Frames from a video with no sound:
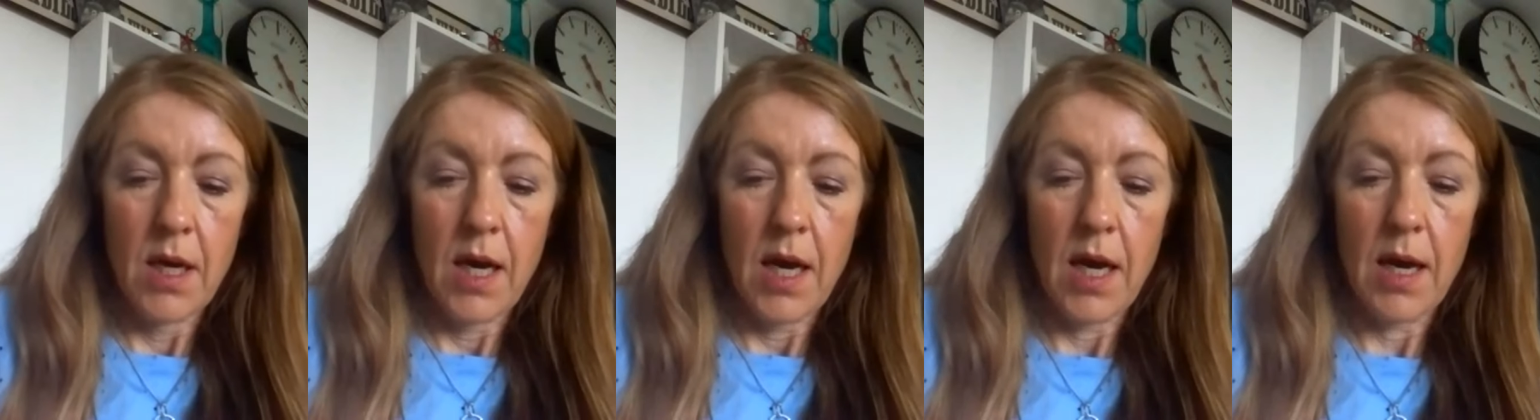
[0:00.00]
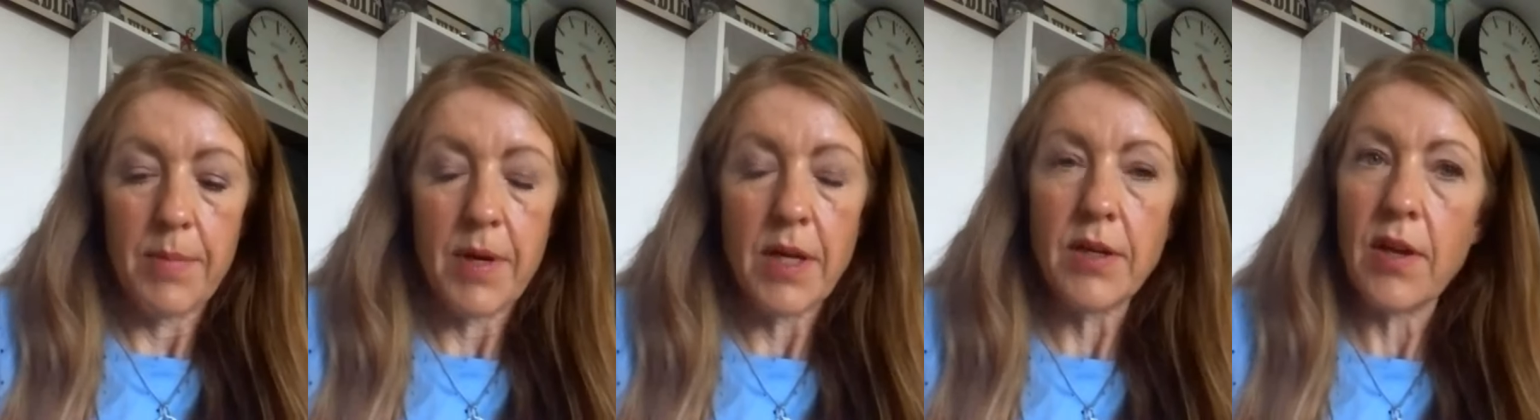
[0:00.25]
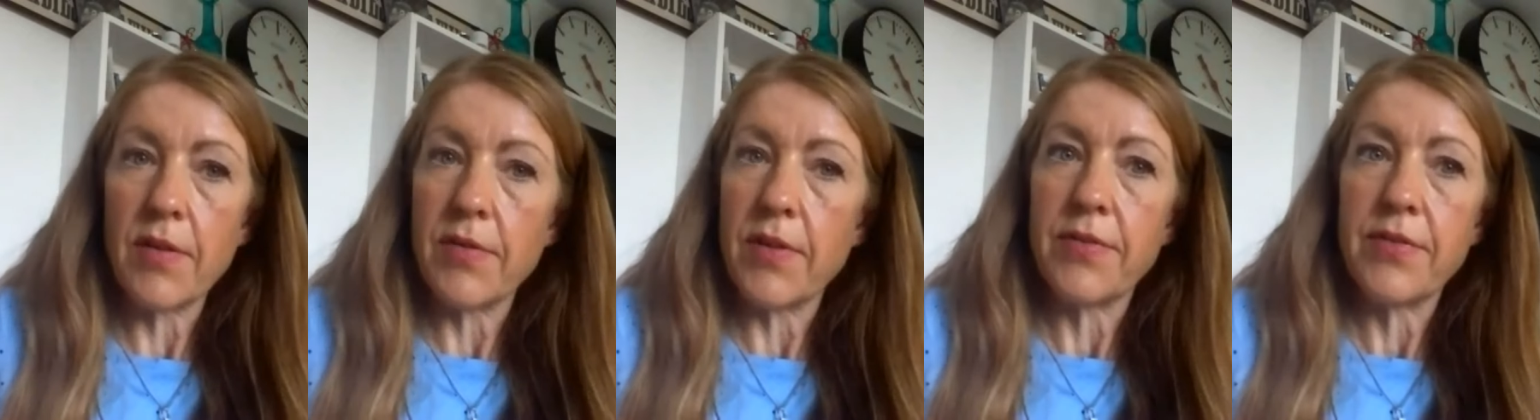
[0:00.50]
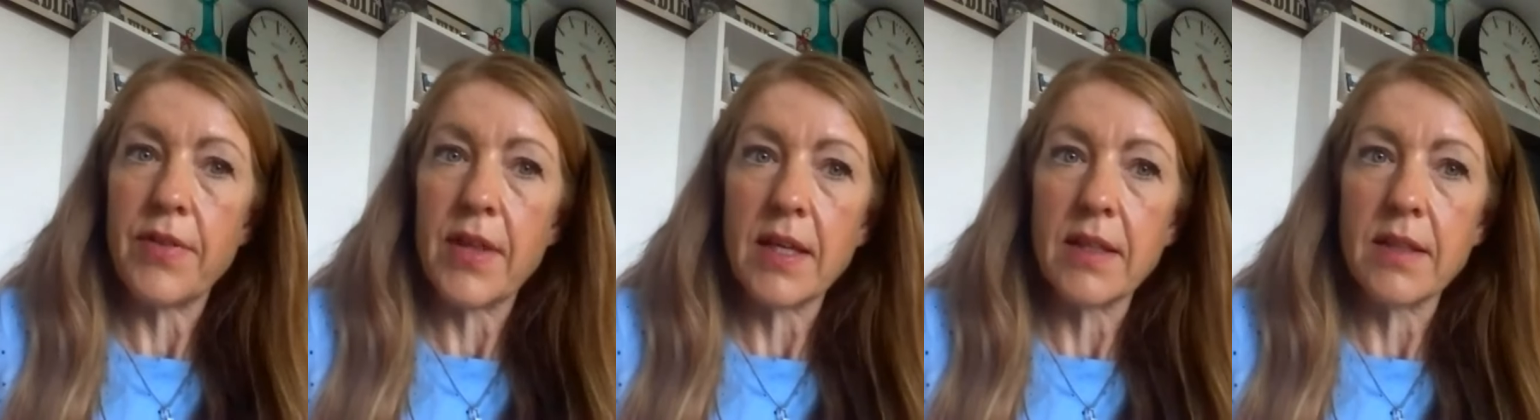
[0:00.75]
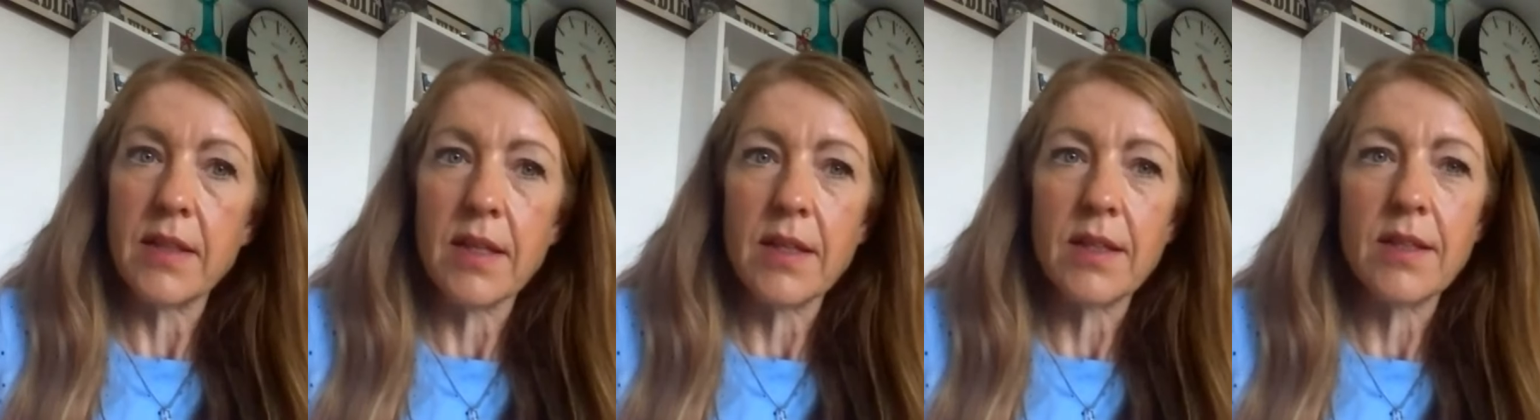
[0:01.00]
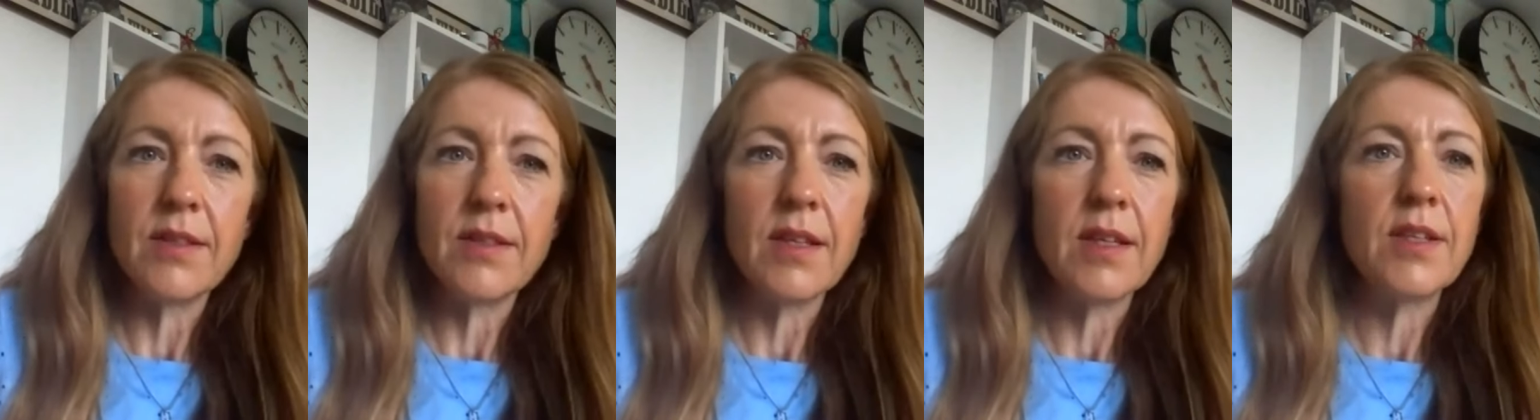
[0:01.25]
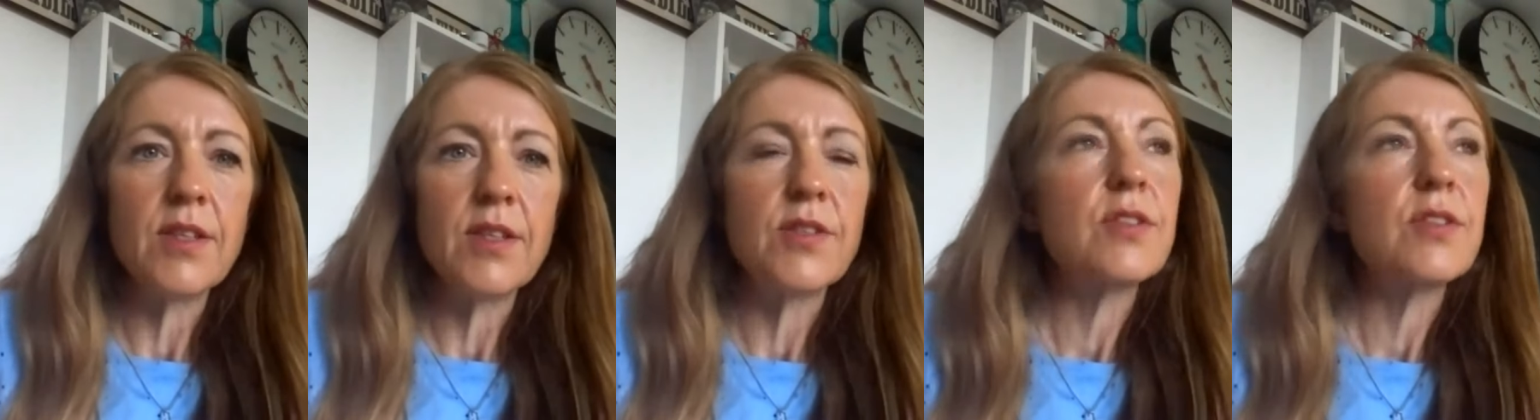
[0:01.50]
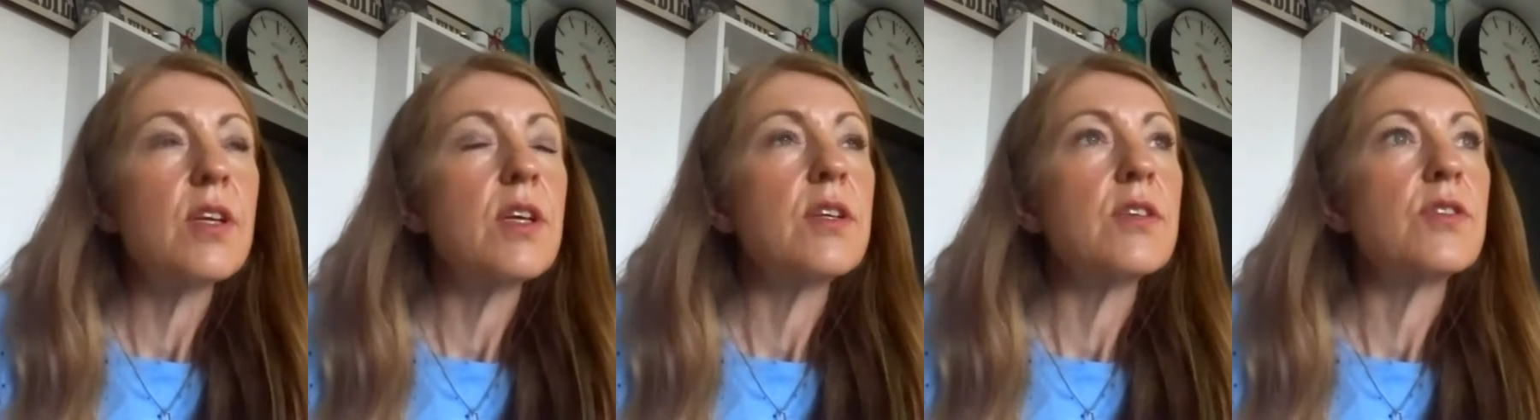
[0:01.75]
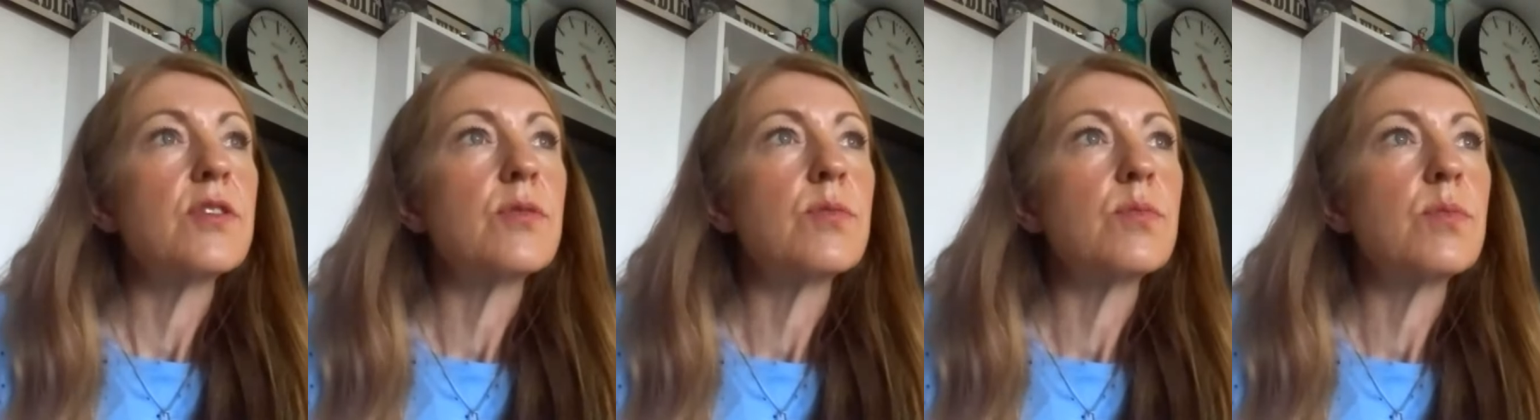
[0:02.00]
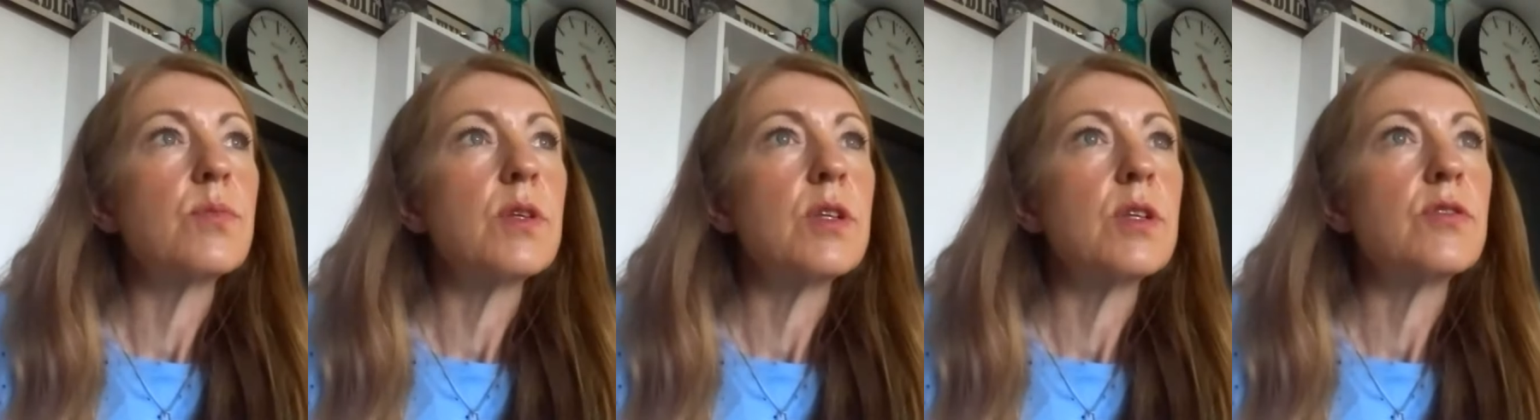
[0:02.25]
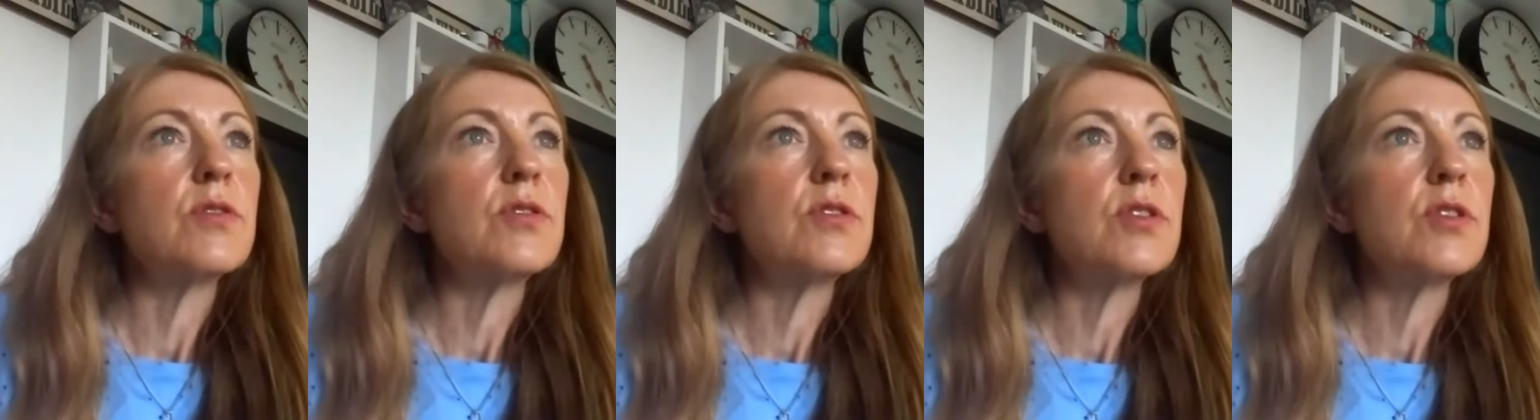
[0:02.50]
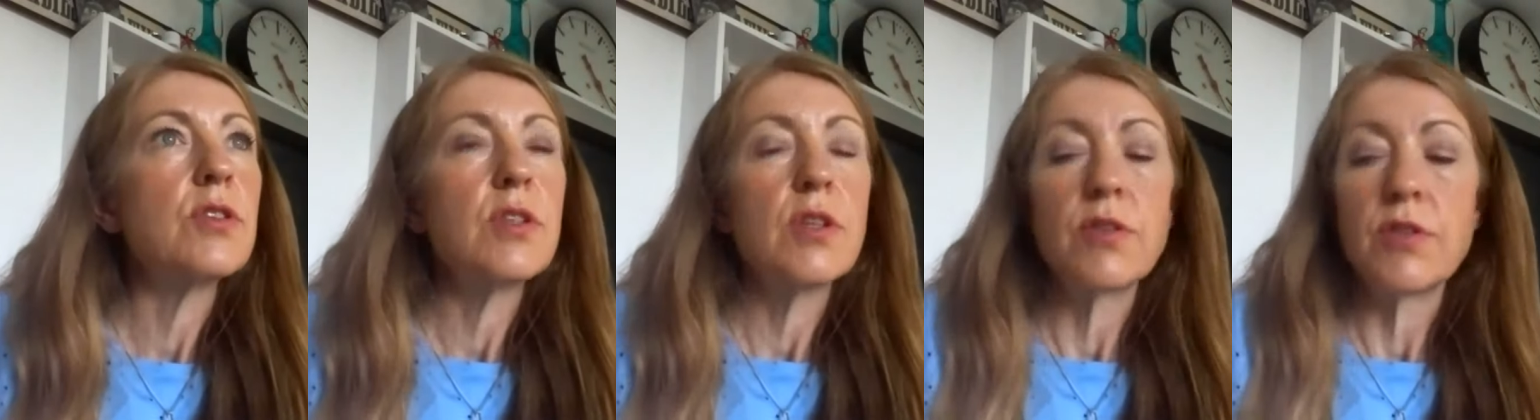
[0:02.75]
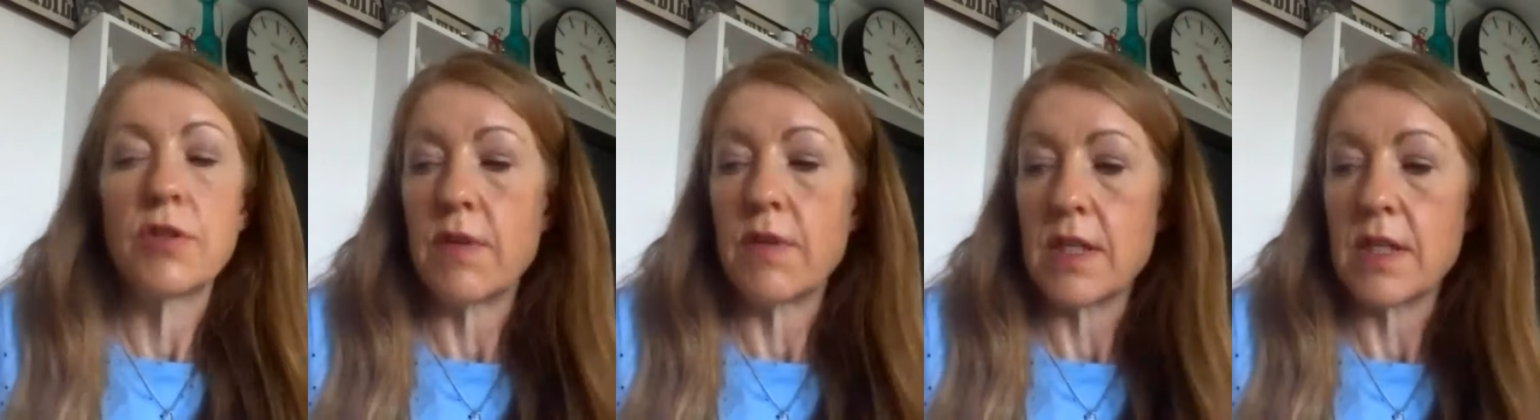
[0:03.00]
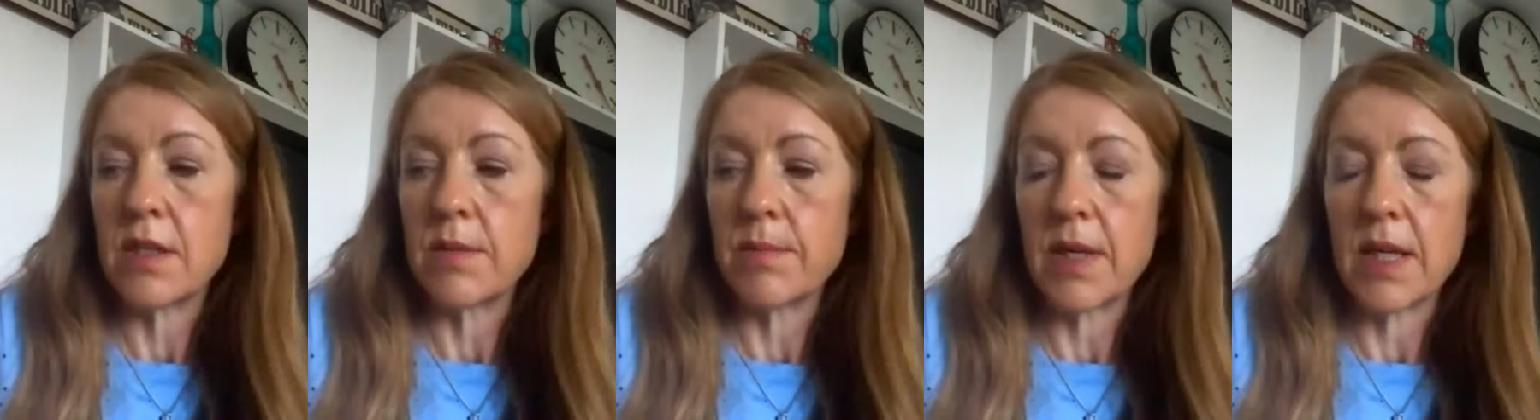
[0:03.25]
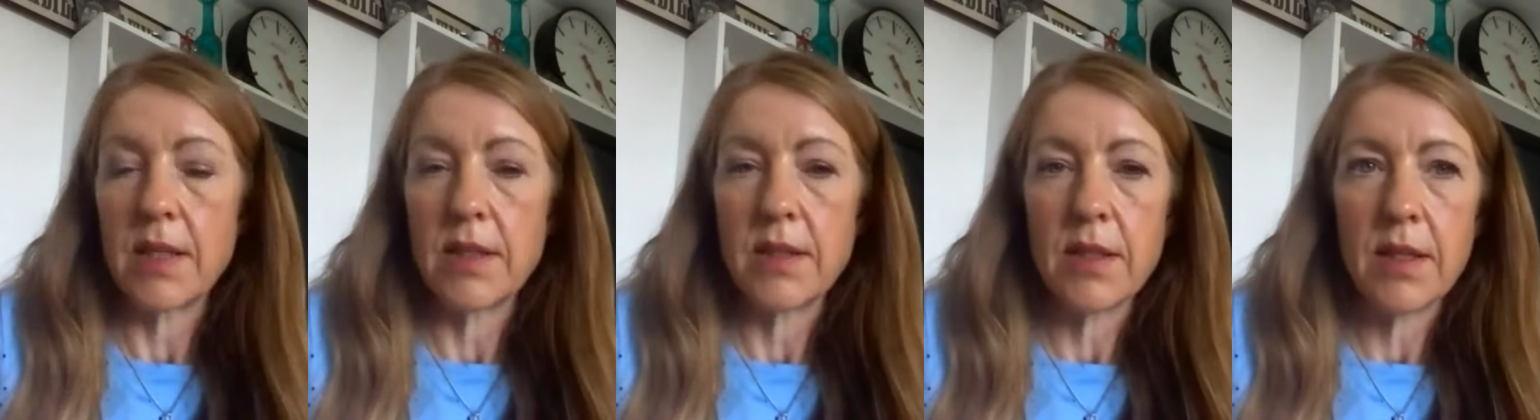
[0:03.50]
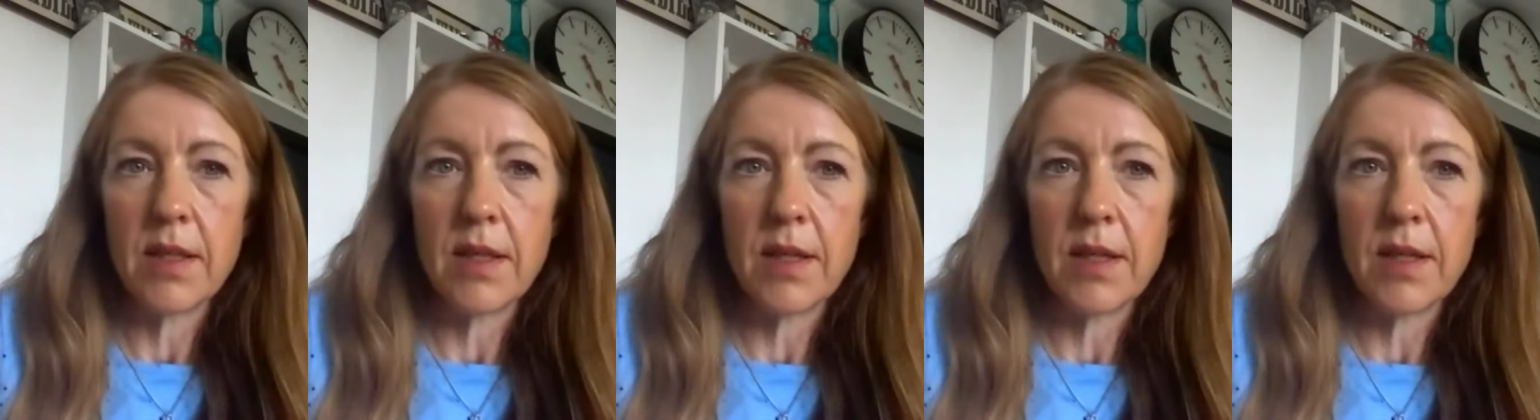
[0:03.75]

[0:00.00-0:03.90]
Another thing that is we shouldn't underestimate,